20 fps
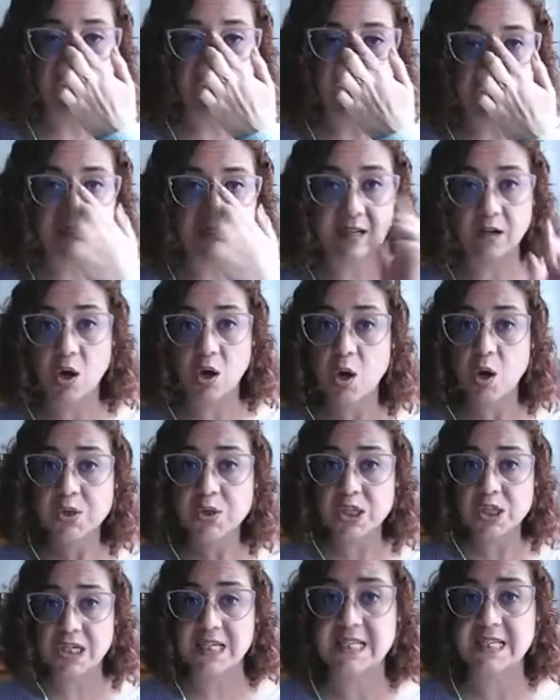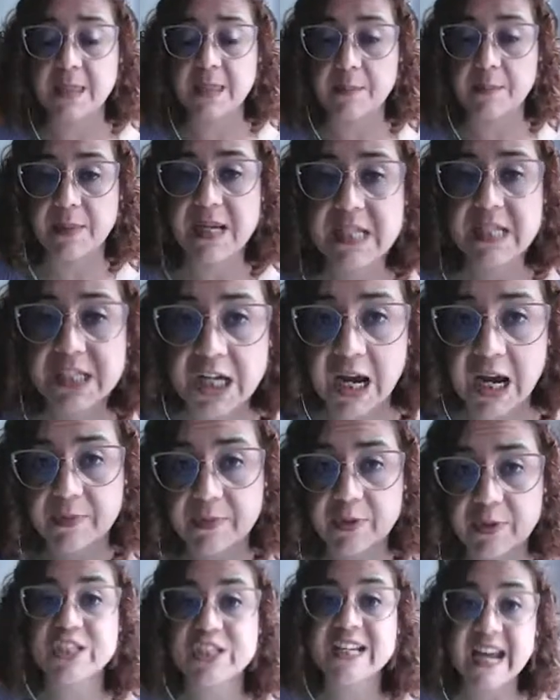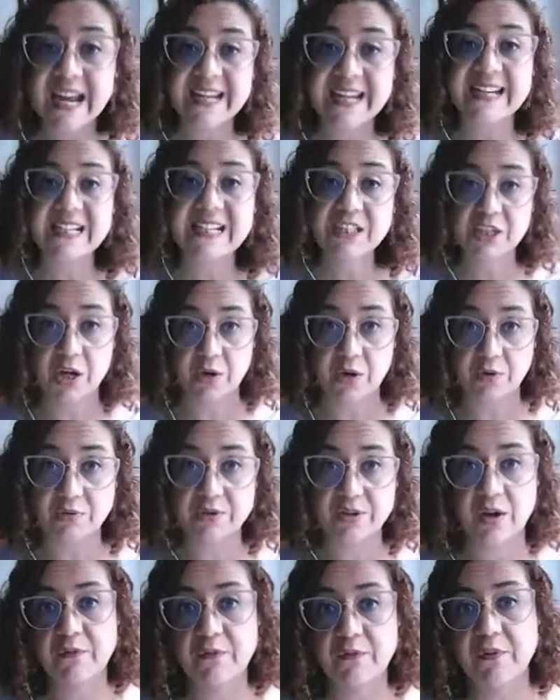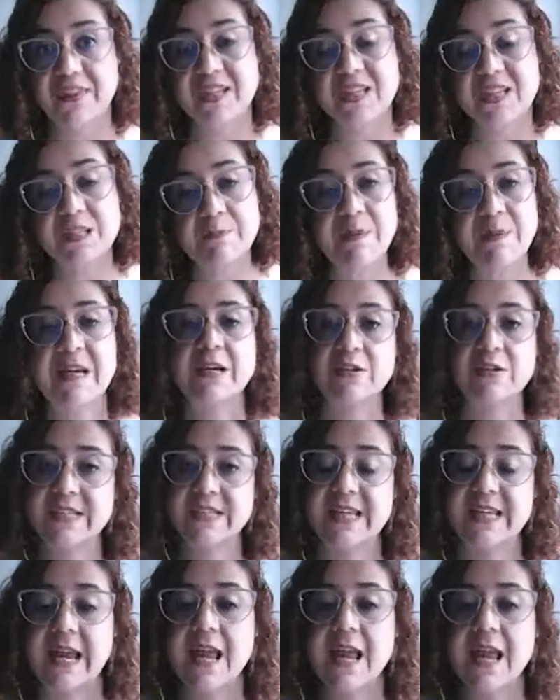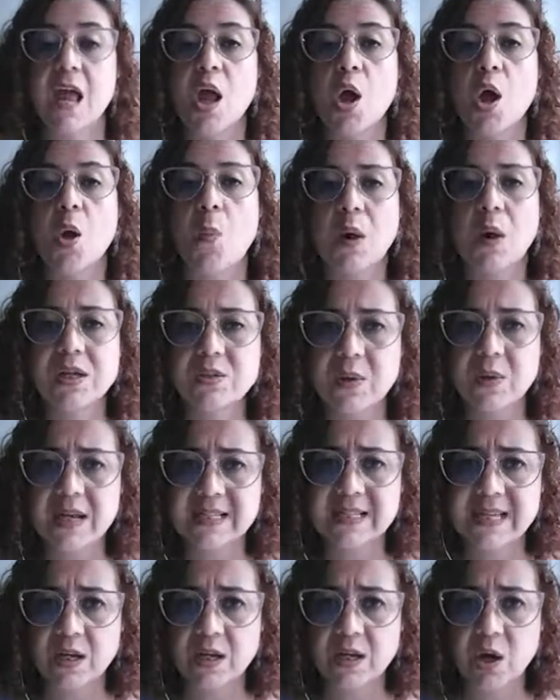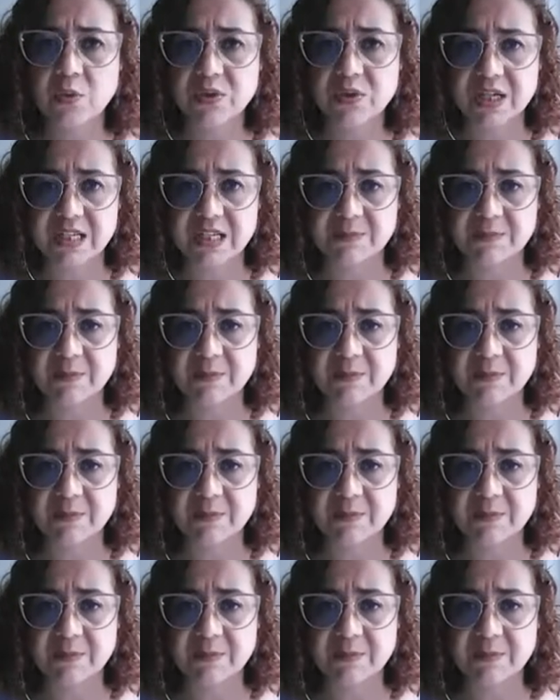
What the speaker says: The coaches, in the meantime, they're taking notes of what the speakers say. Why do I say coaches?